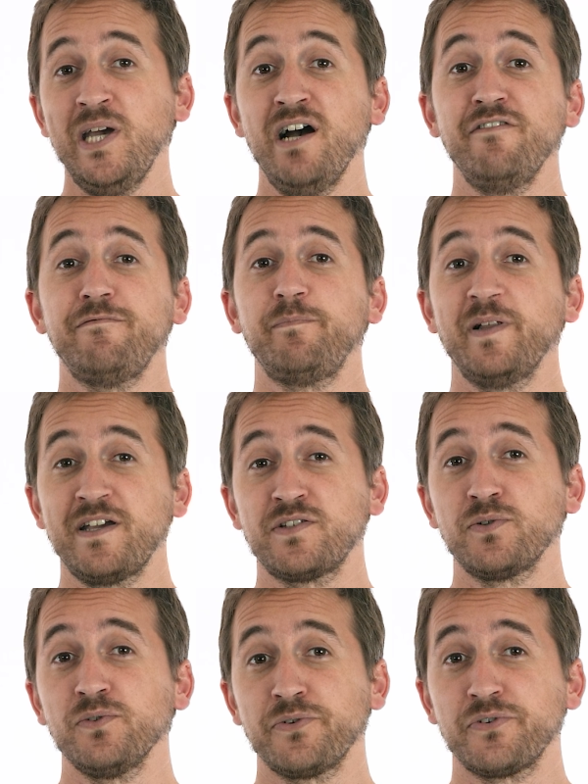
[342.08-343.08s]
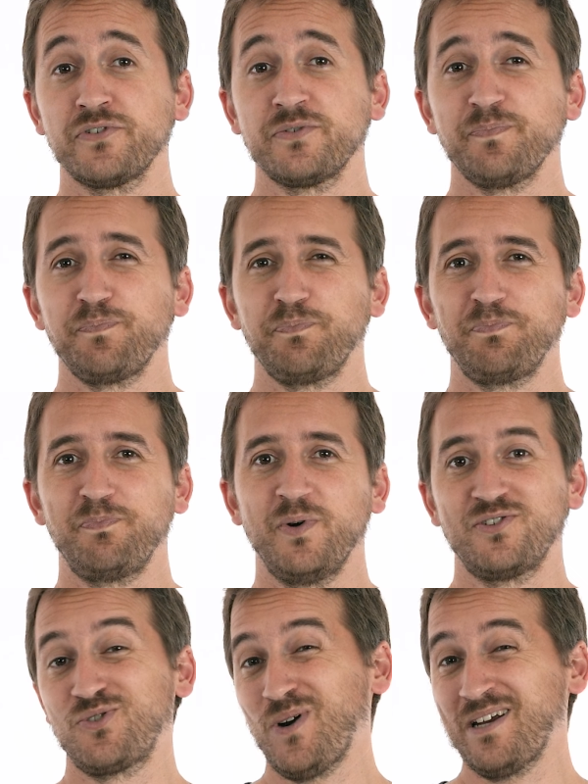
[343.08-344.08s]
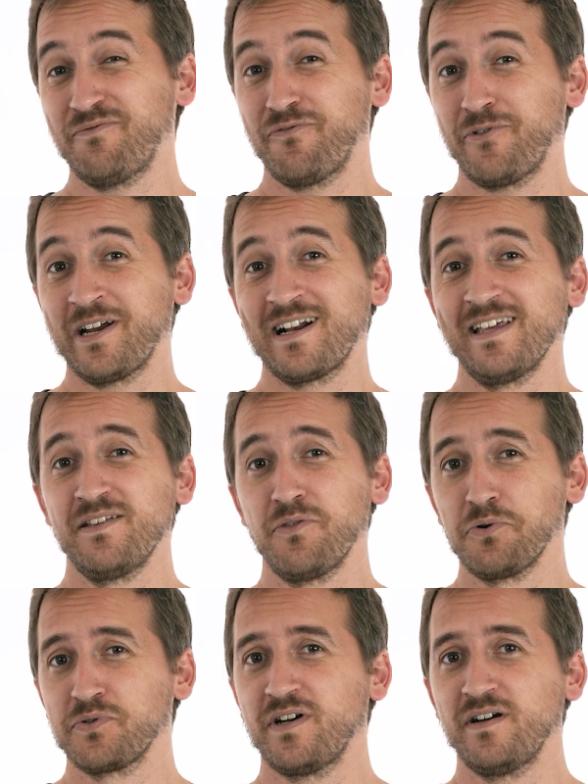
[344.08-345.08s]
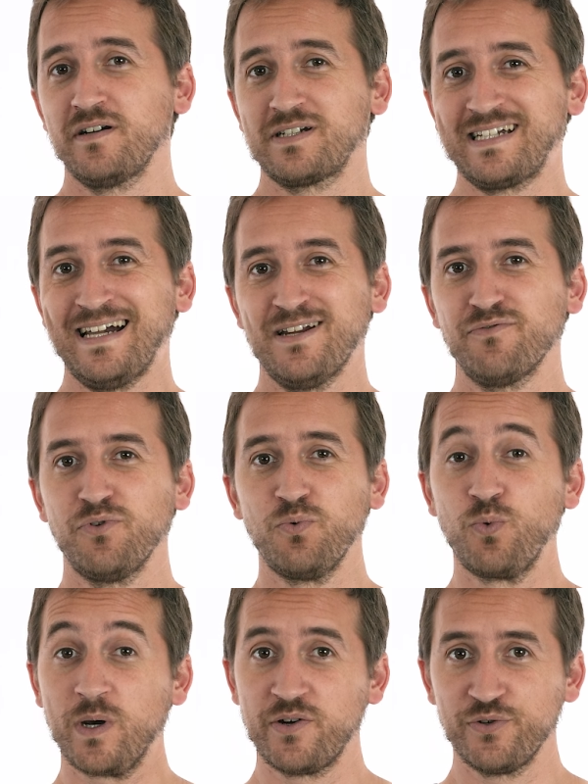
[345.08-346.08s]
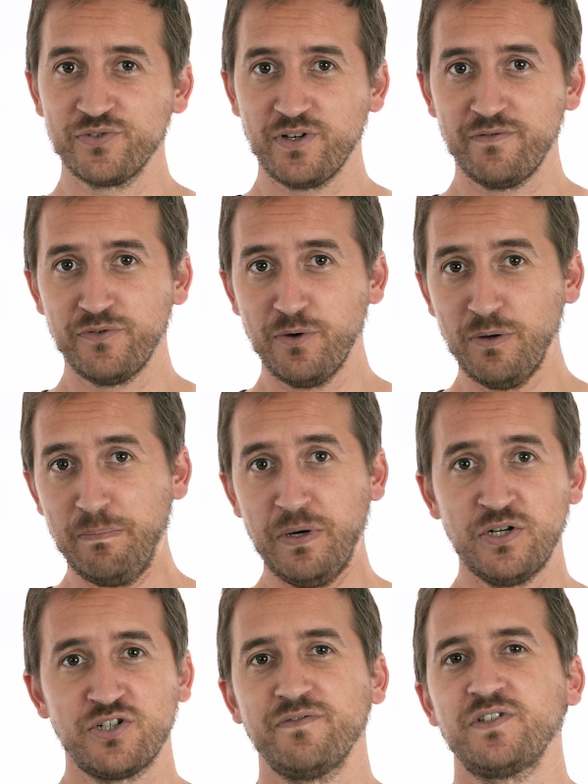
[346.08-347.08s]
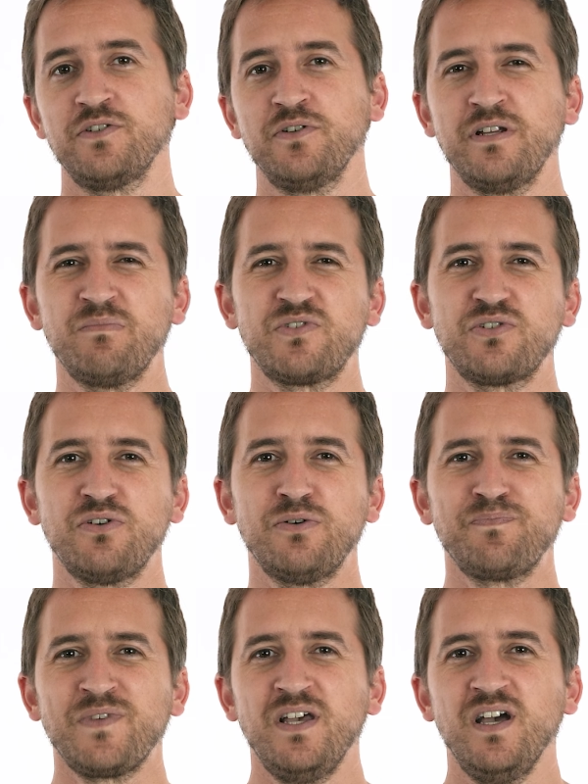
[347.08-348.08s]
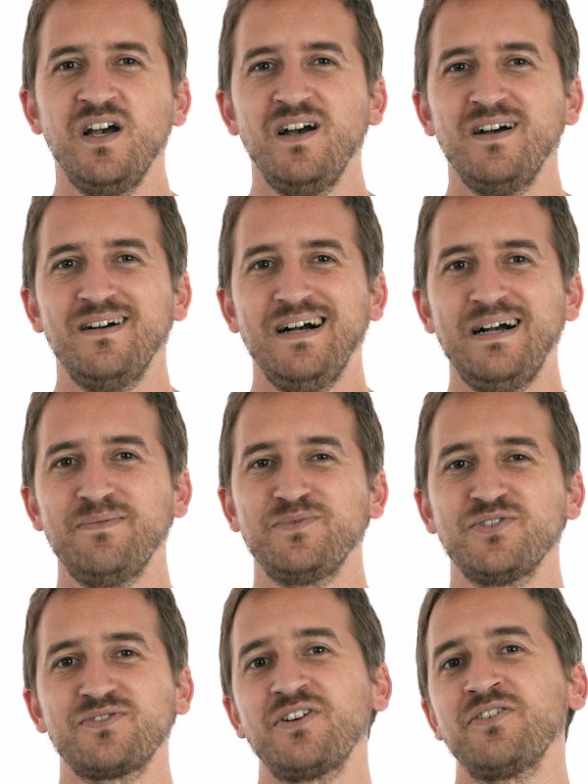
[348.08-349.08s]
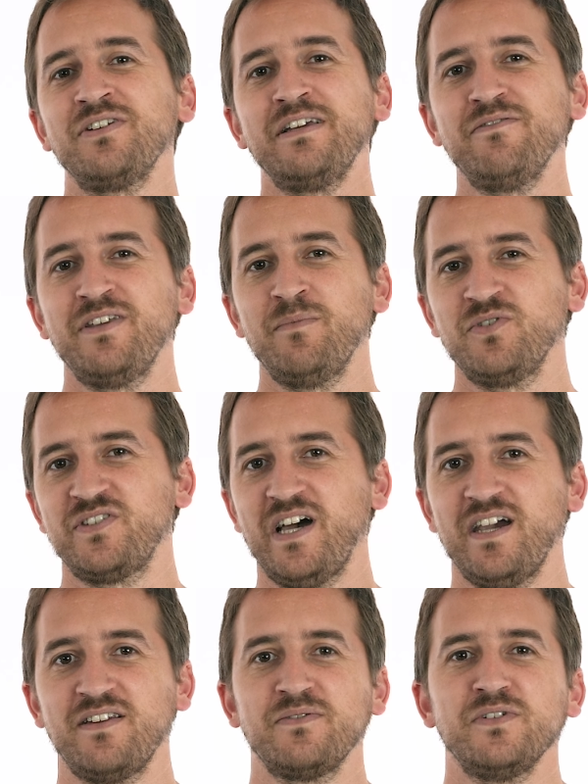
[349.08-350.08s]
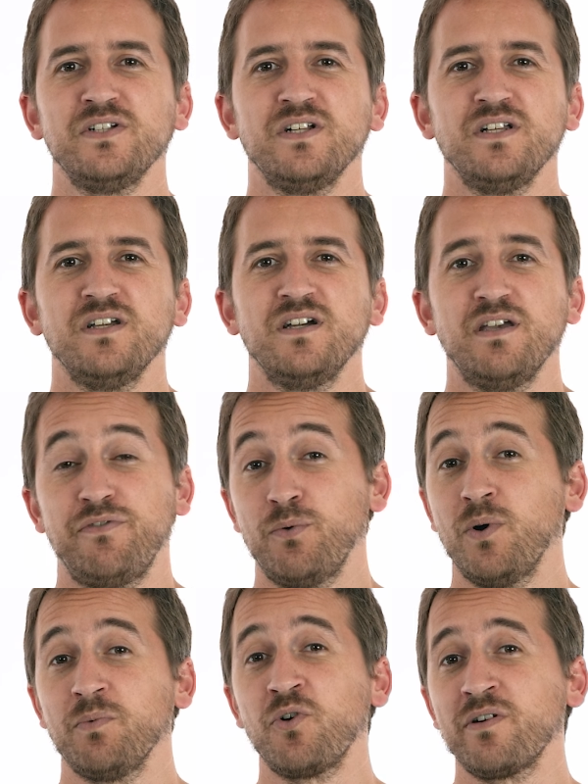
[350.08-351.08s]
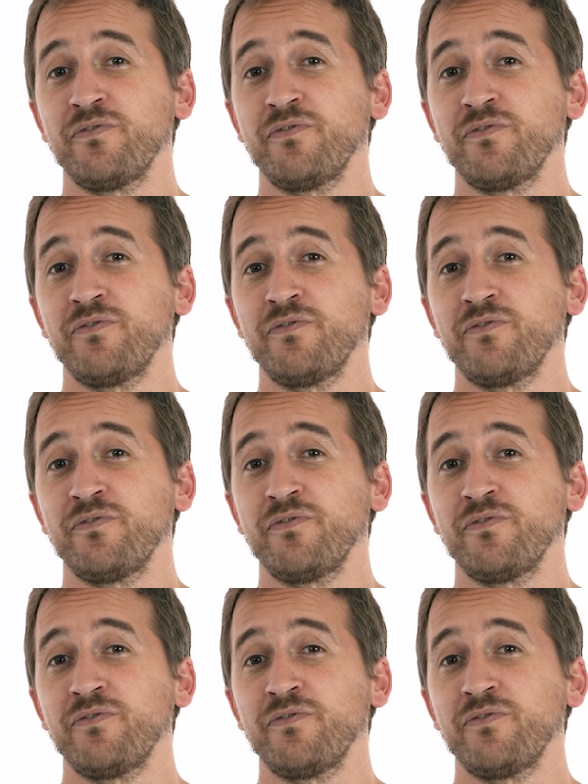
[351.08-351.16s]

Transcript: we have placeholders, but quite frankly, those are kind of the weirdos of the bunch of synonyms, so I'm just gonna leave them aside. If you want more